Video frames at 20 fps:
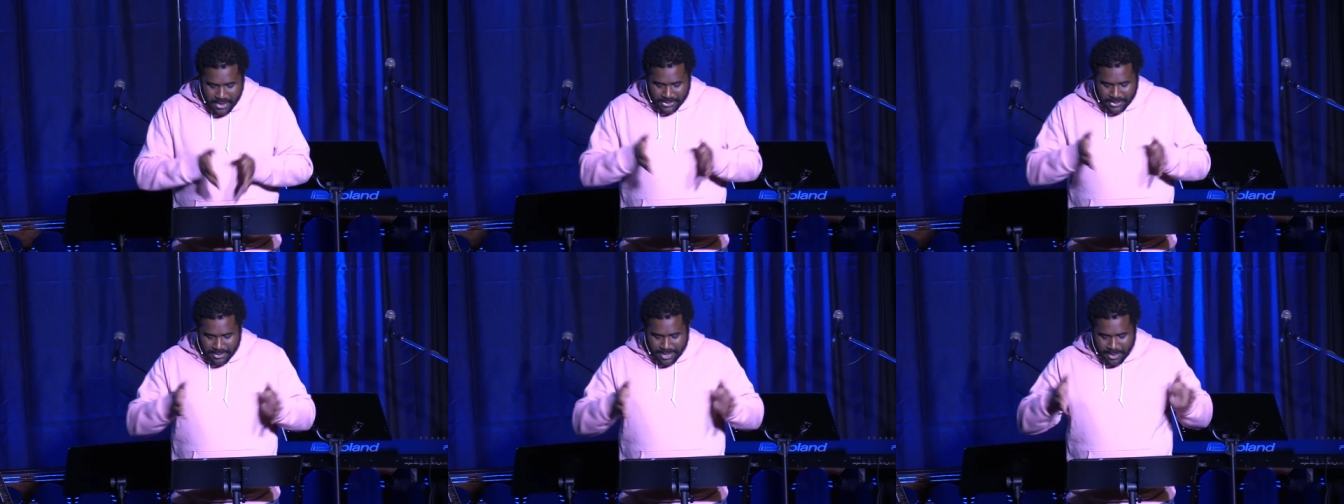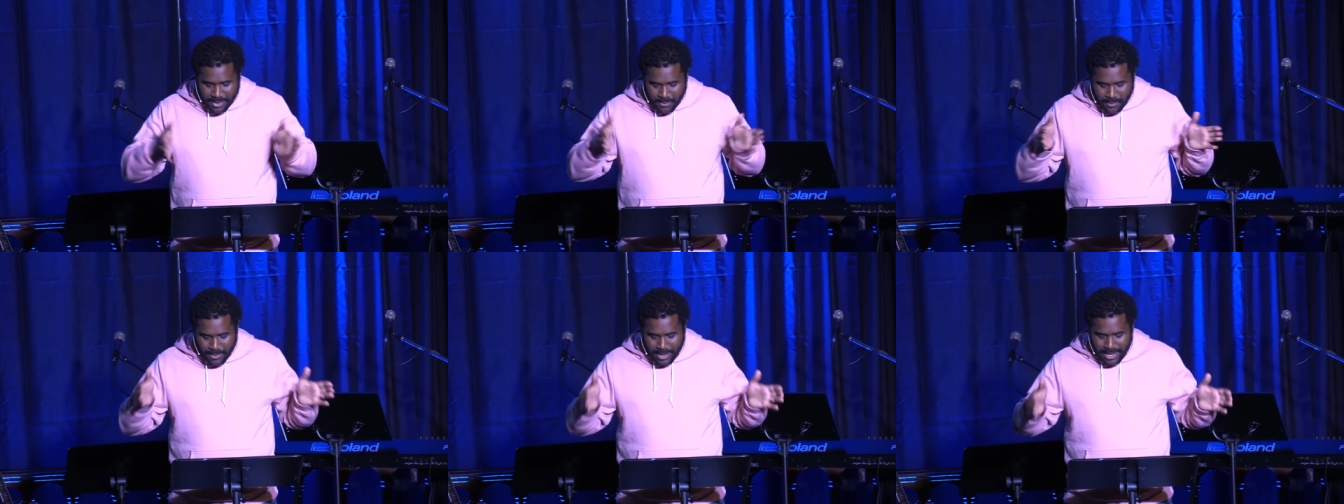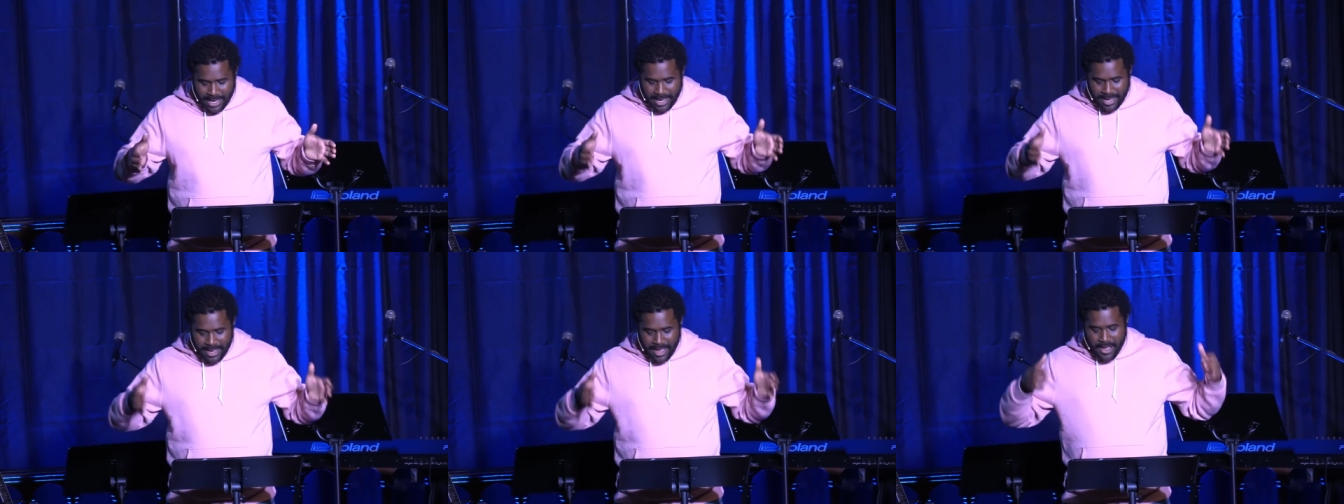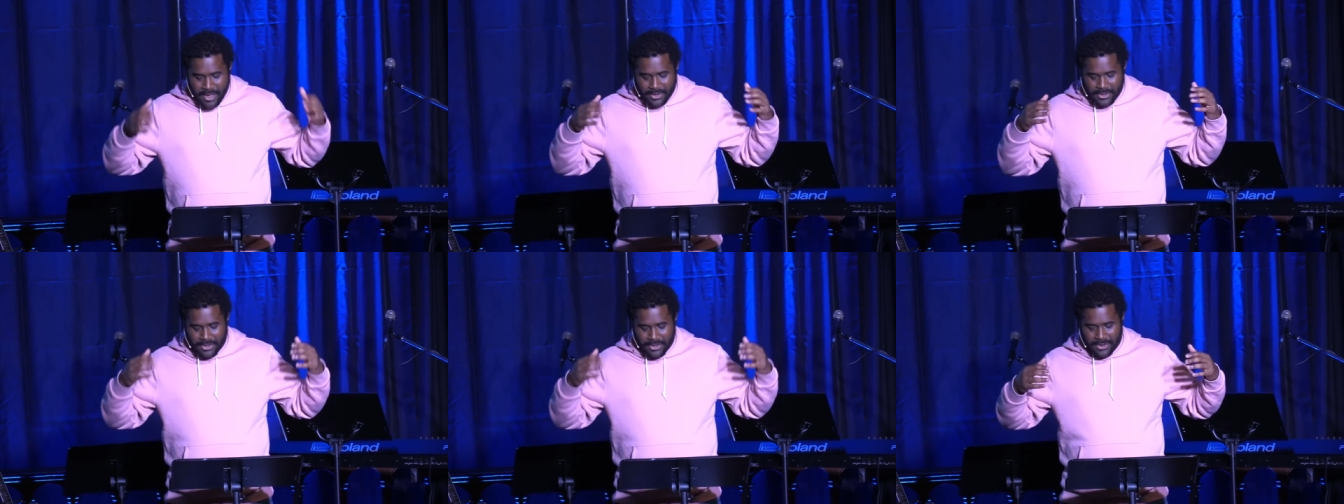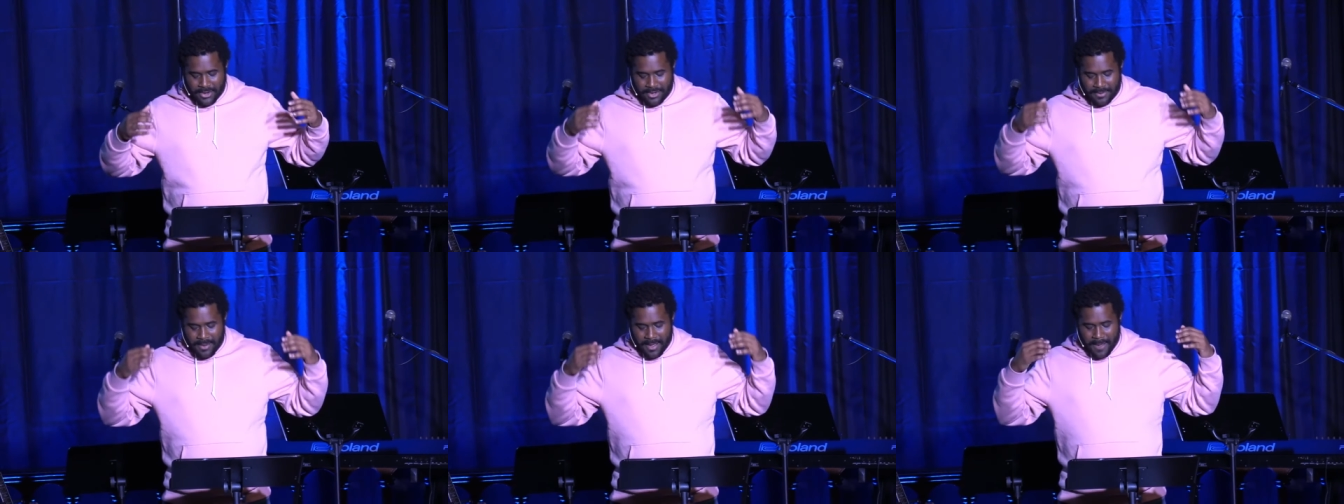so that we
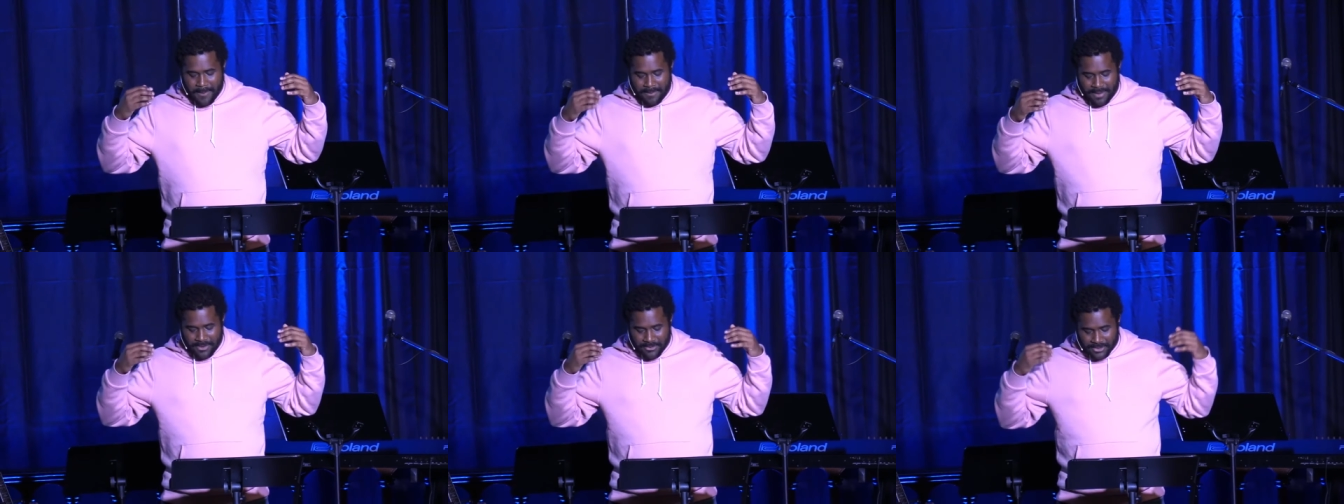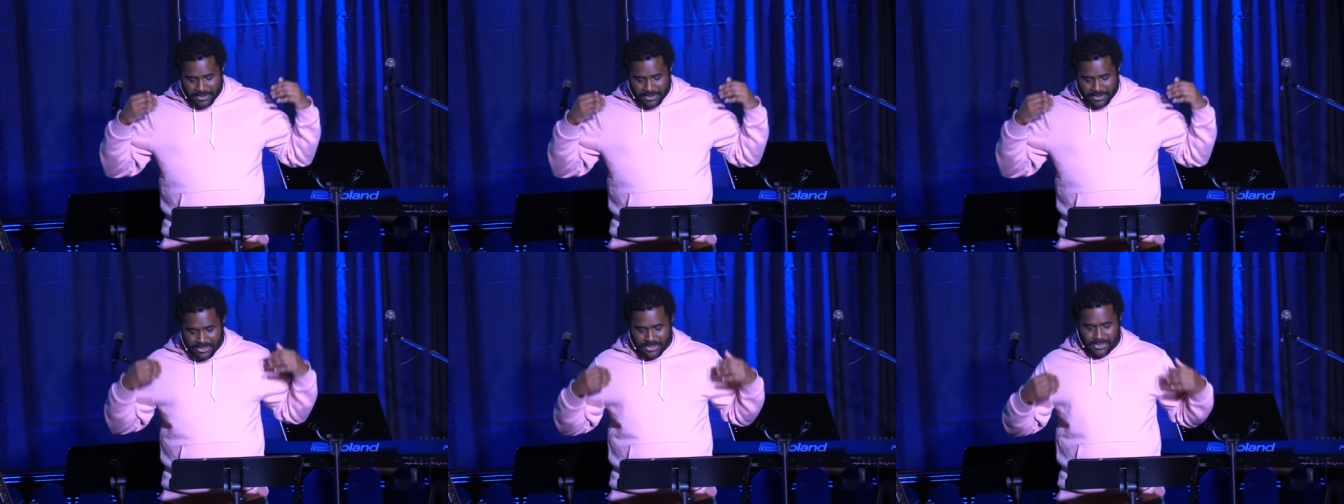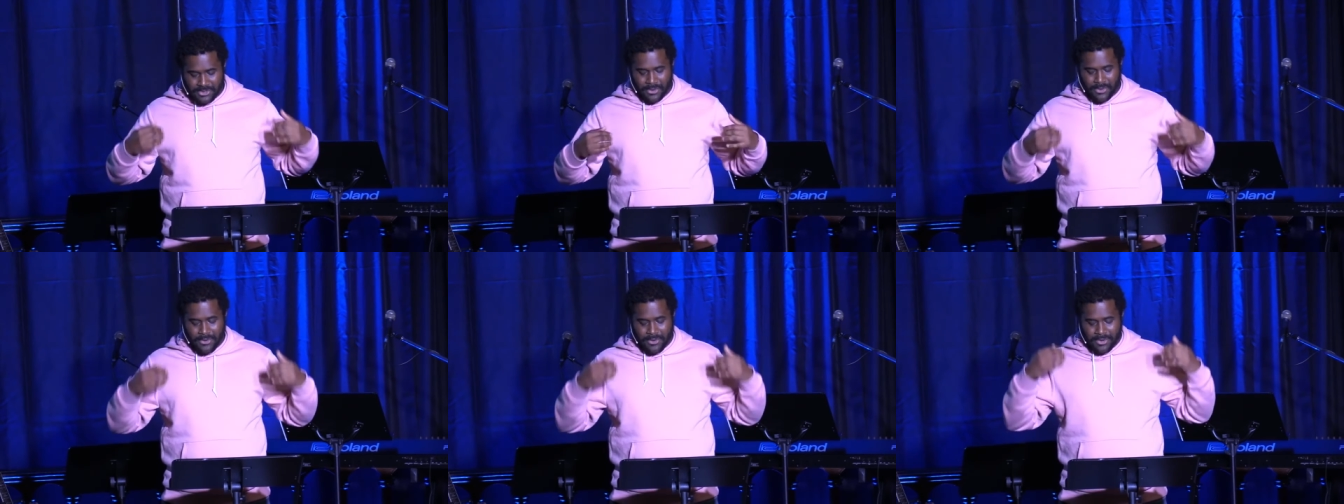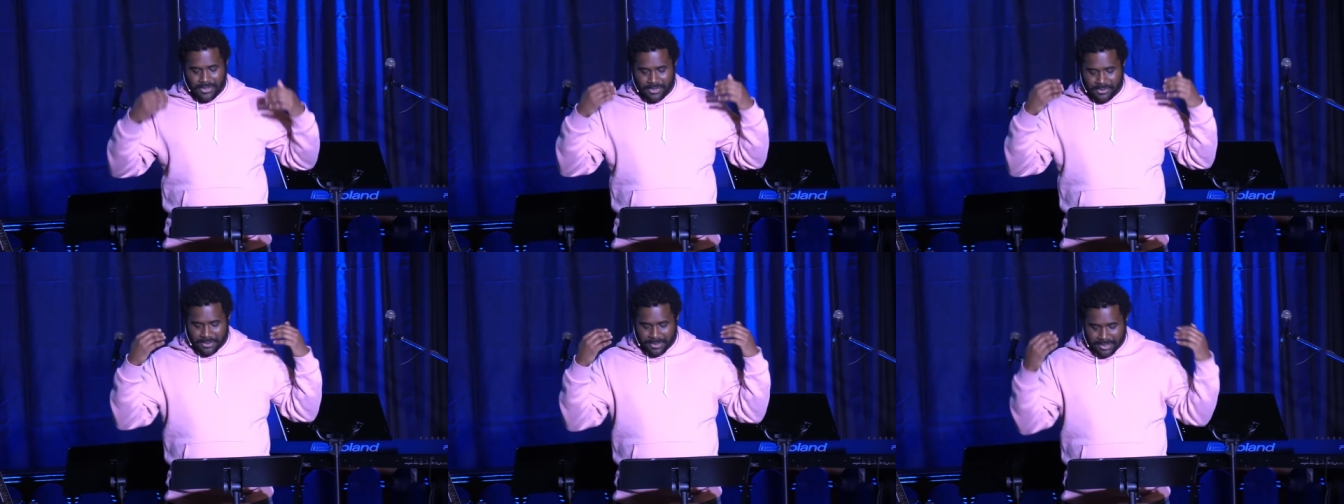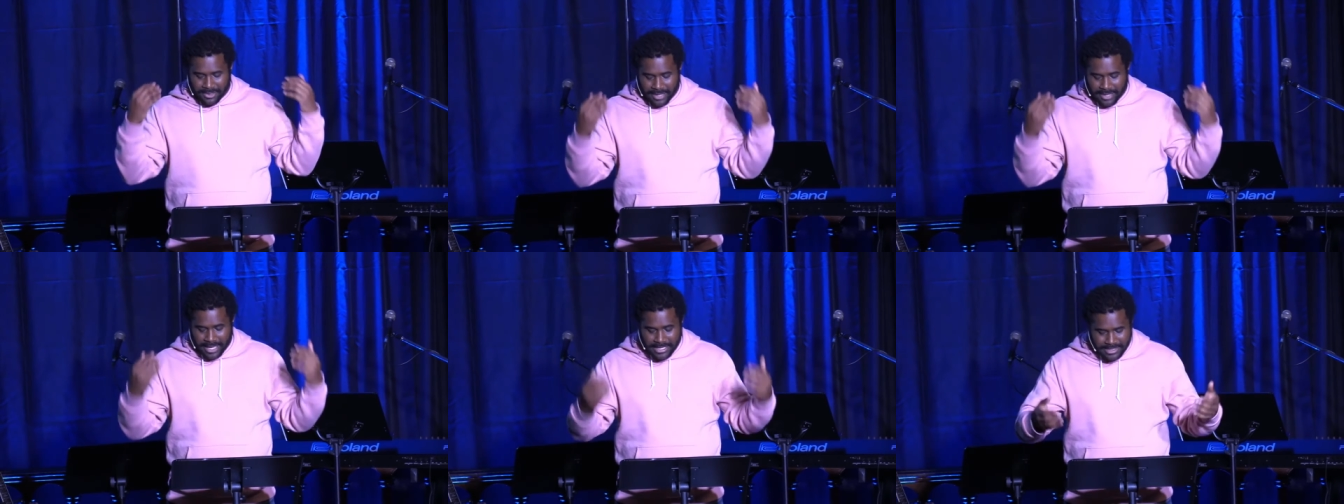could be restored to
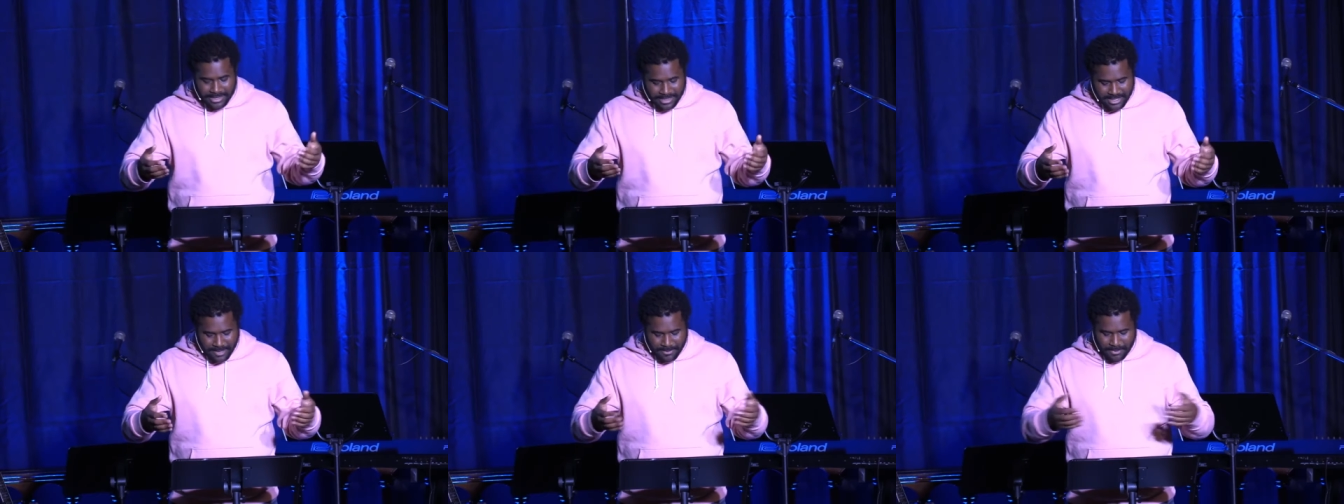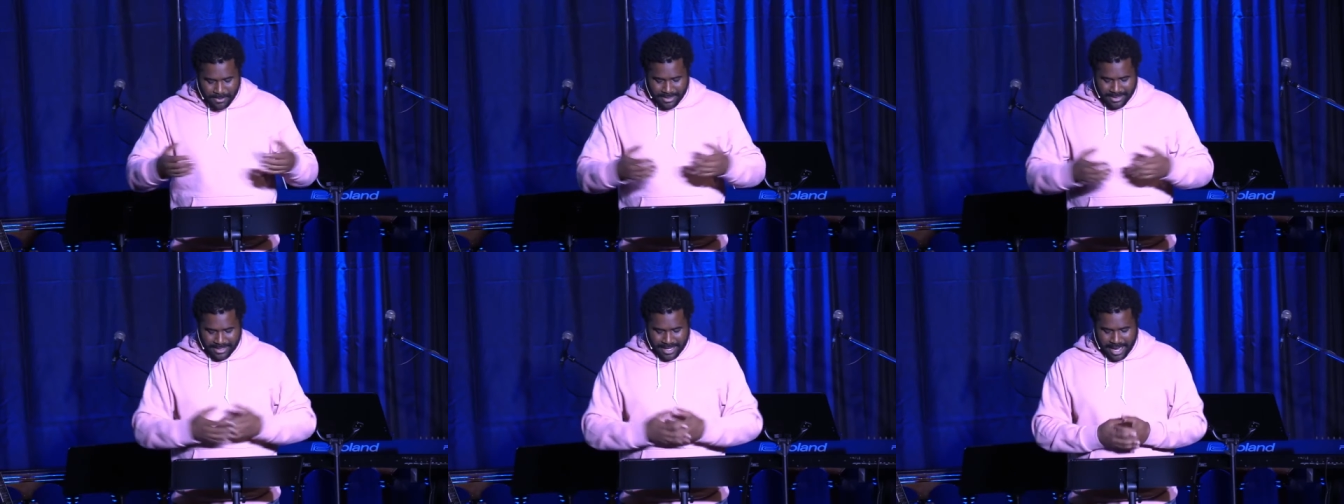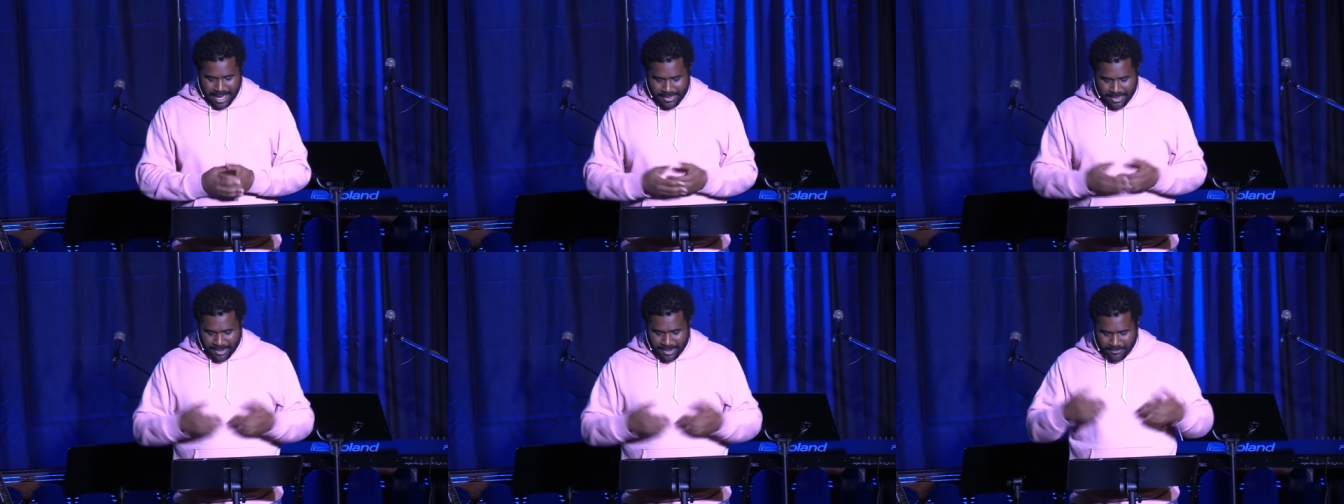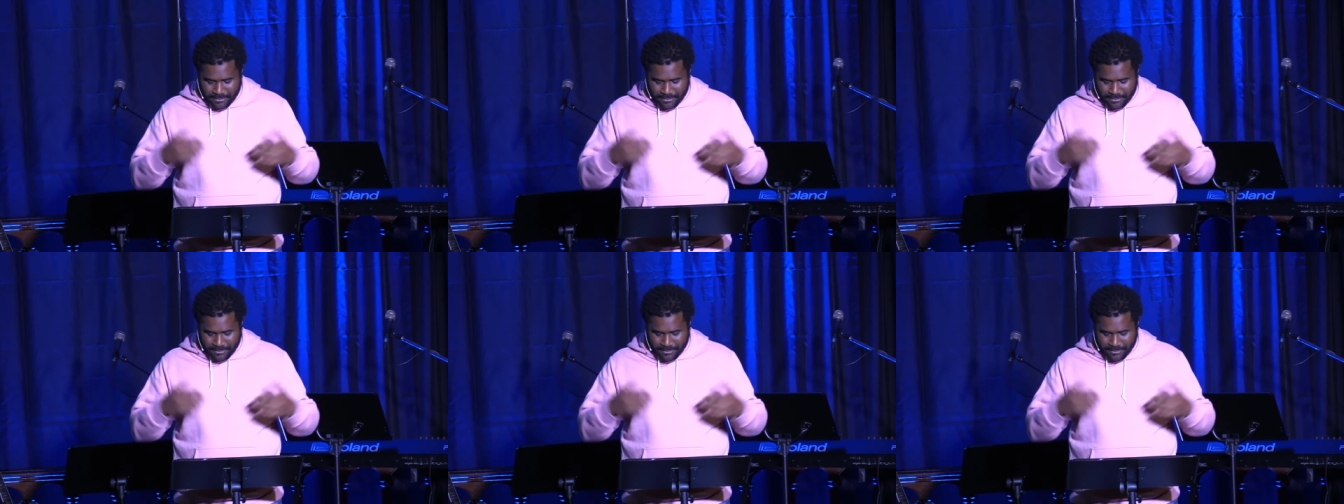relationship with God,